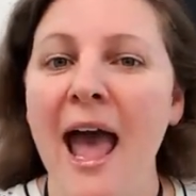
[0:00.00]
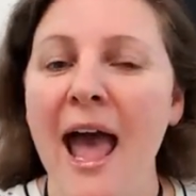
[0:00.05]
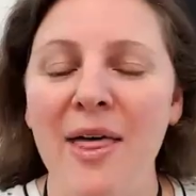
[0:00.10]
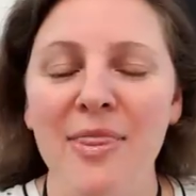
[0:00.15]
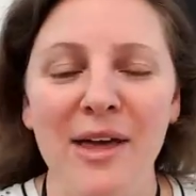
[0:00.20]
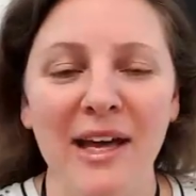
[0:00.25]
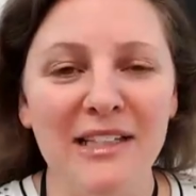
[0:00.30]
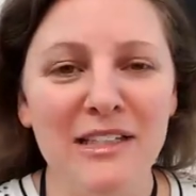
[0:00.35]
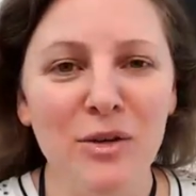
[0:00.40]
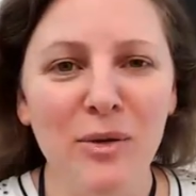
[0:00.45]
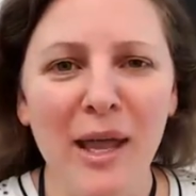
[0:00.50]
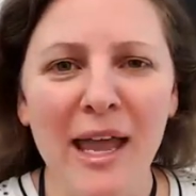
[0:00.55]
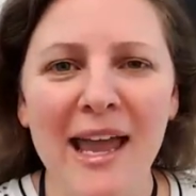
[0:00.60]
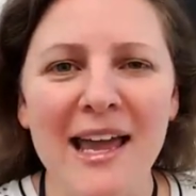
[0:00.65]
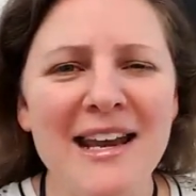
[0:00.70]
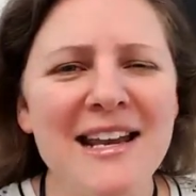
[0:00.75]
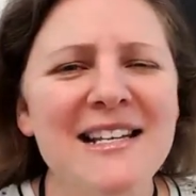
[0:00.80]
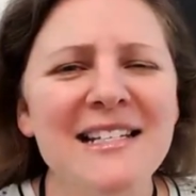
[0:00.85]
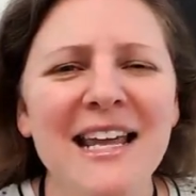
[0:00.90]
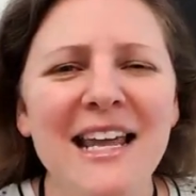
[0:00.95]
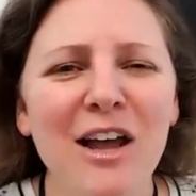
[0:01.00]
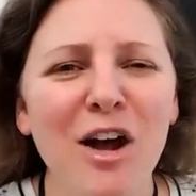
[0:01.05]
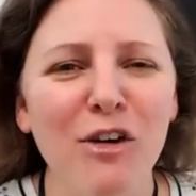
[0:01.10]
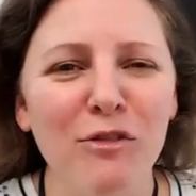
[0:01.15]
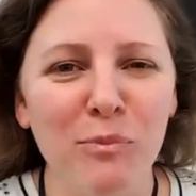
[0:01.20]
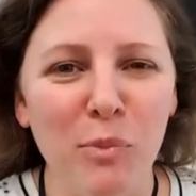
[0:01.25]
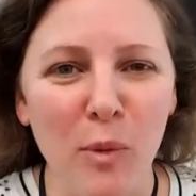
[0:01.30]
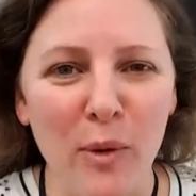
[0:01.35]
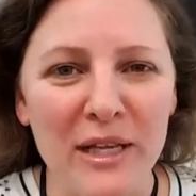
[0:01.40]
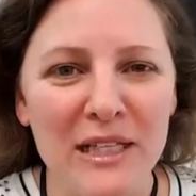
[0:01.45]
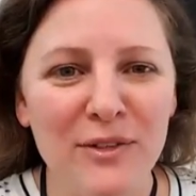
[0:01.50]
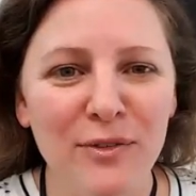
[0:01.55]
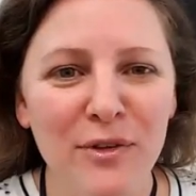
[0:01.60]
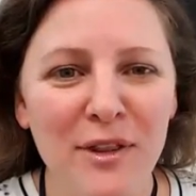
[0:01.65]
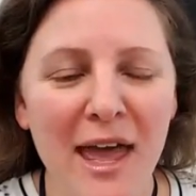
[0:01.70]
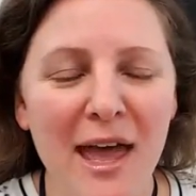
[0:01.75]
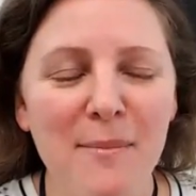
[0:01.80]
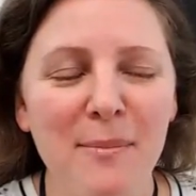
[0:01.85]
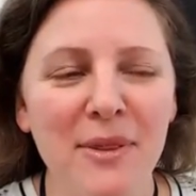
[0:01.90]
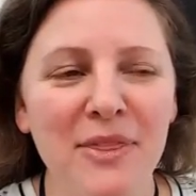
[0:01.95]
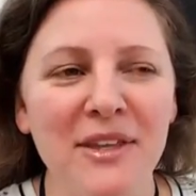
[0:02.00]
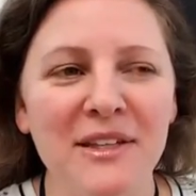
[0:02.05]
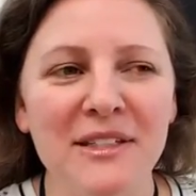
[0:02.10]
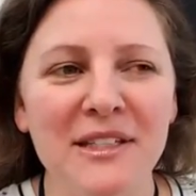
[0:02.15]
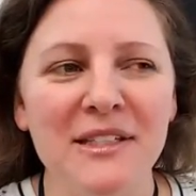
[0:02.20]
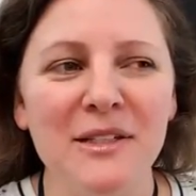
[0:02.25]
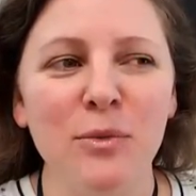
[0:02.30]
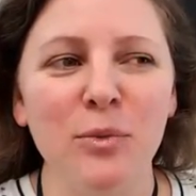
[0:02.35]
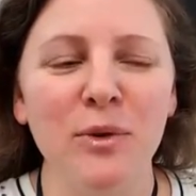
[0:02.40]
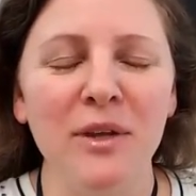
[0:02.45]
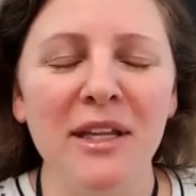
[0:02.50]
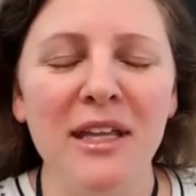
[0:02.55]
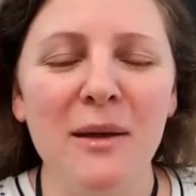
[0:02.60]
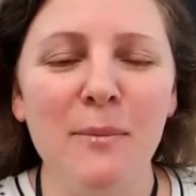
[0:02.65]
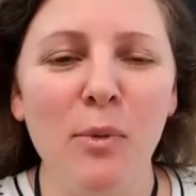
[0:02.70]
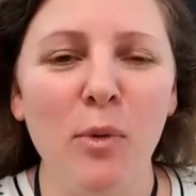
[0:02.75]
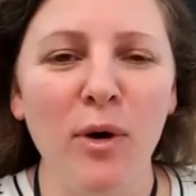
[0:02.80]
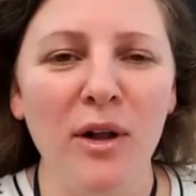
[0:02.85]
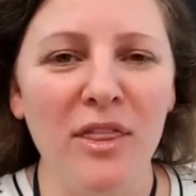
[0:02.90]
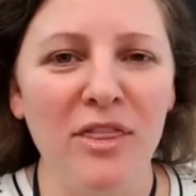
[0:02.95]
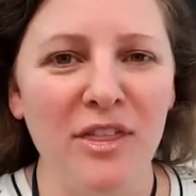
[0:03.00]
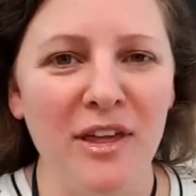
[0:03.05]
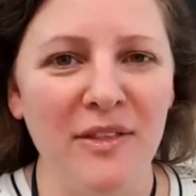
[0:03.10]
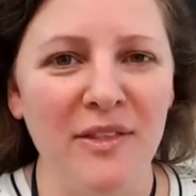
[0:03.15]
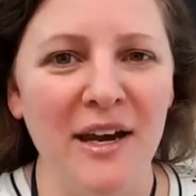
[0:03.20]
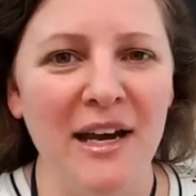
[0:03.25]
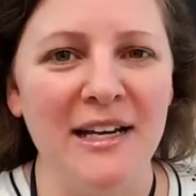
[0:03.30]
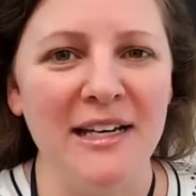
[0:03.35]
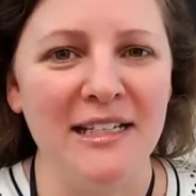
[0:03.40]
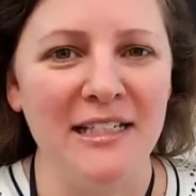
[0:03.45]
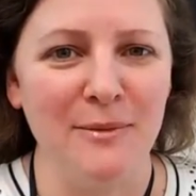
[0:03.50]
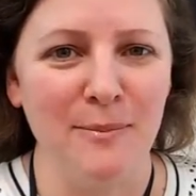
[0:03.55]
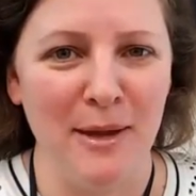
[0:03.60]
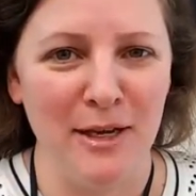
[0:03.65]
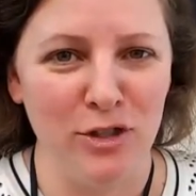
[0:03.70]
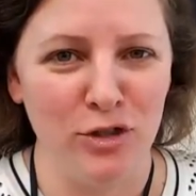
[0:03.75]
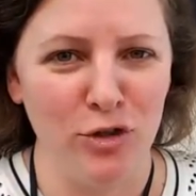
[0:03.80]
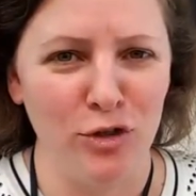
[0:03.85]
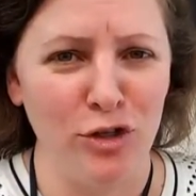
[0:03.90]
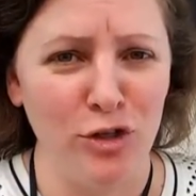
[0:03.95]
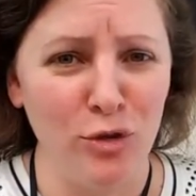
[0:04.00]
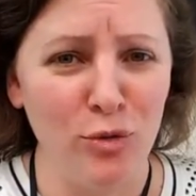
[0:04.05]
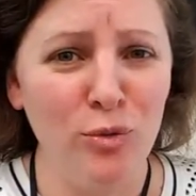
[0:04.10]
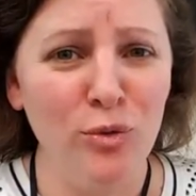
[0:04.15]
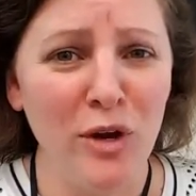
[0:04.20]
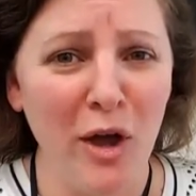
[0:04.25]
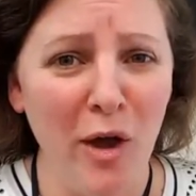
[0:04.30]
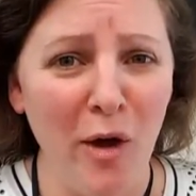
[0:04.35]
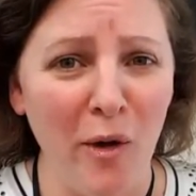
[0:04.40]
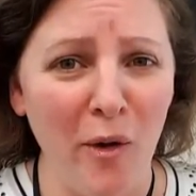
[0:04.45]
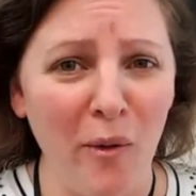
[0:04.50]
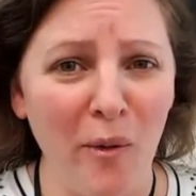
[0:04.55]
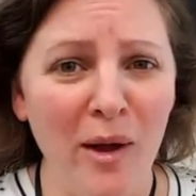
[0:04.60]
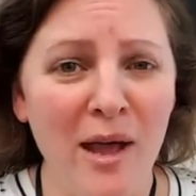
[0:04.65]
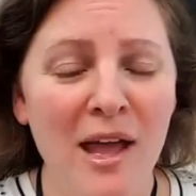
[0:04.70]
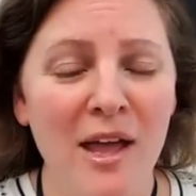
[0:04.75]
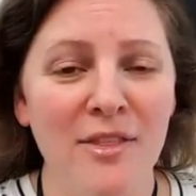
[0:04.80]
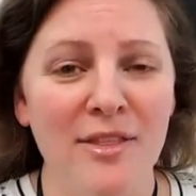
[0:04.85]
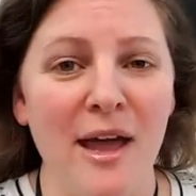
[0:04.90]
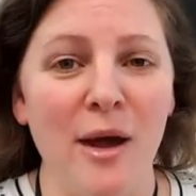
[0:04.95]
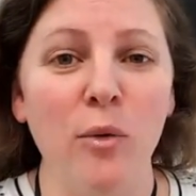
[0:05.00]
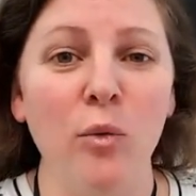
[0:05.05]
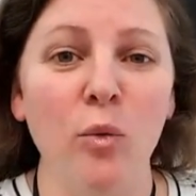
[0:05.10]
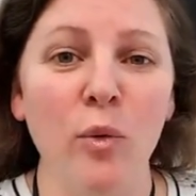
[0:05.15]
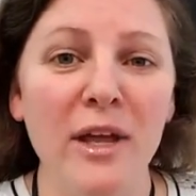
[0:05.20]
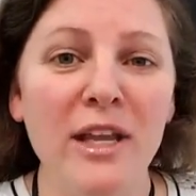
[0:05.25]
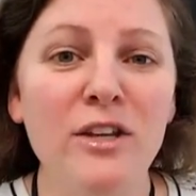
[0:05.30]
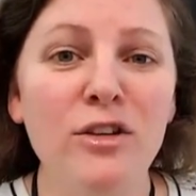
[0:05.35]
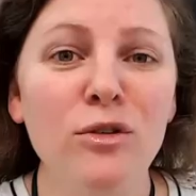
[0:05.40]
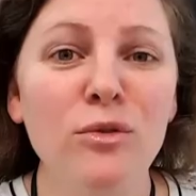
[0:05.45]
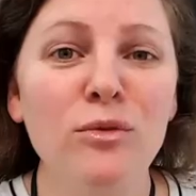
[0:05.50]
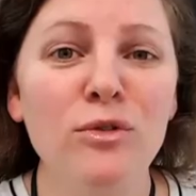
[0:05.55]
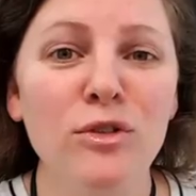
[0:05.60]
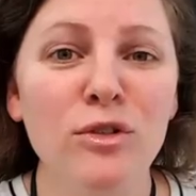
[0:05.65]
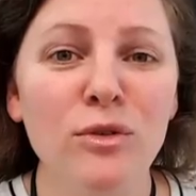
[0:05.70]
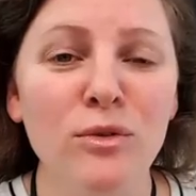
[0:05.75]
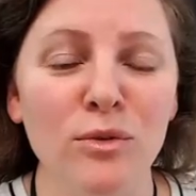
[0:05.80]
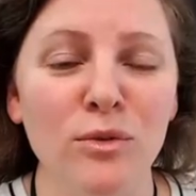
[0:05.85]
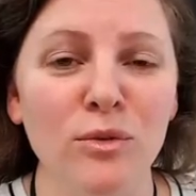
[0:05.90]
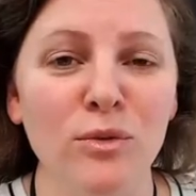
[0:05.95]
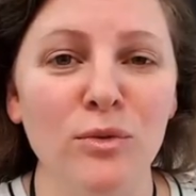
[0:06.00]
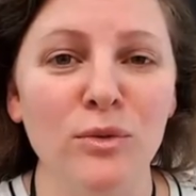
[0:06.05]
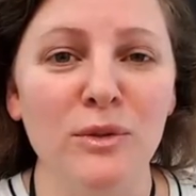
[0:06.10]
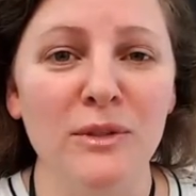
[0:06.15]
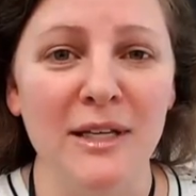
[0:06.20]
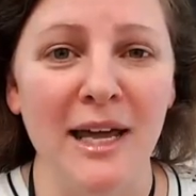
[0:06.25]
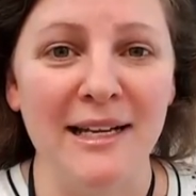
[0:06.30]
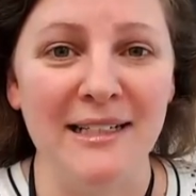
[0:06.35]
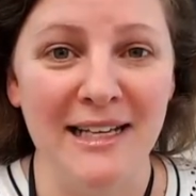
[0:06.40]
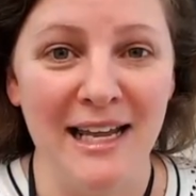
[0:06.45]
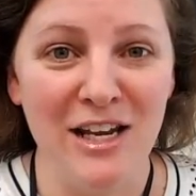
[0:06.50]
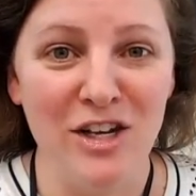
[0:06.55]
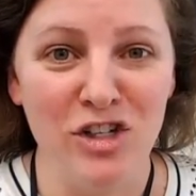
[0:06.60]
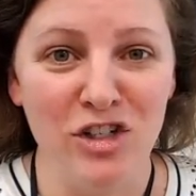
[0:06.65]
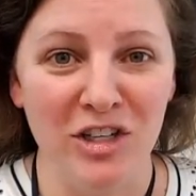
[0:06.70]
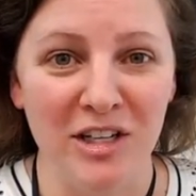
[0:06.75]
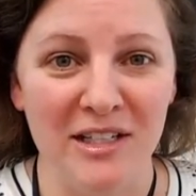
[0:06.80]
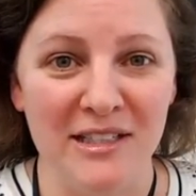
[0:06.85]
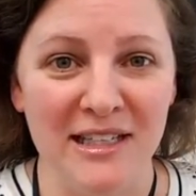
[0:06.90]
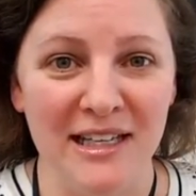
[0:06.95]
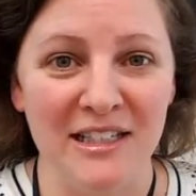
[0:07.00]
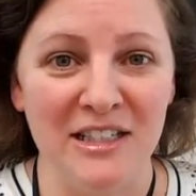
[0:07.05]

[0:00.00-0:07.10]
And that's okay. I didn't take off points for that, but this is a really important thing that I need to make sure you know that when you do citations,